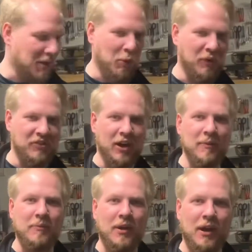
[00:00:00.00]
What's
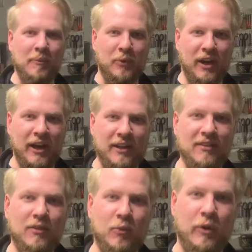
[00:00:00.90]
up? I'm
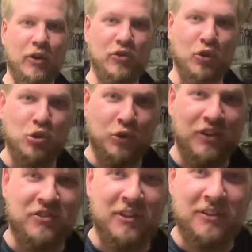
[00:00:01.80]
Brad. We are Social
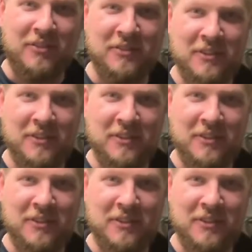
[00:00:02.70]
Distance.